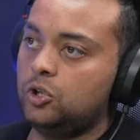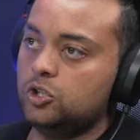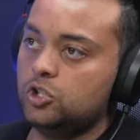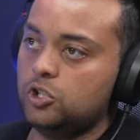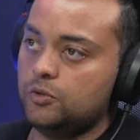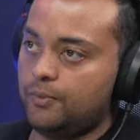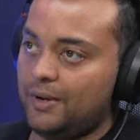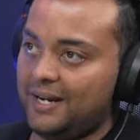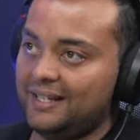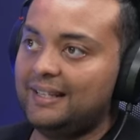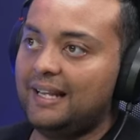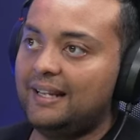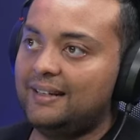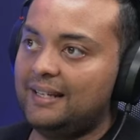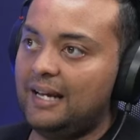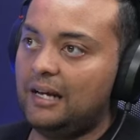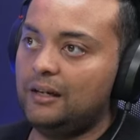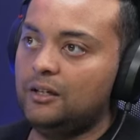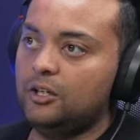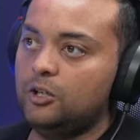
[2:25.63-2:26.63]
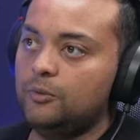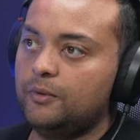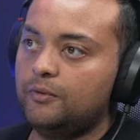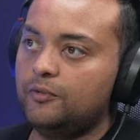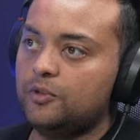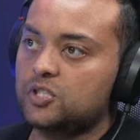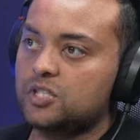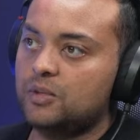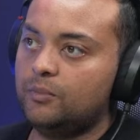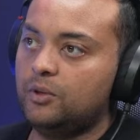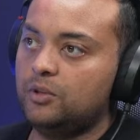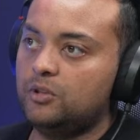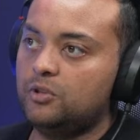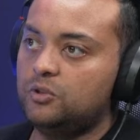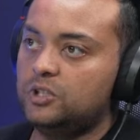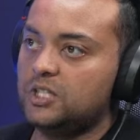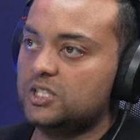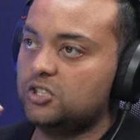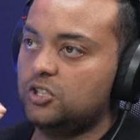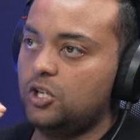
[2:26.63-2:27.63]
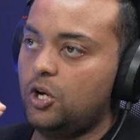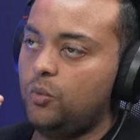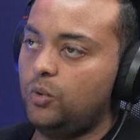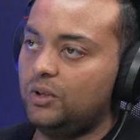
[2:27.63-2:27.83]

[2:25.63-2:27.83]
Could you break that down a little bit for someone who doesn't know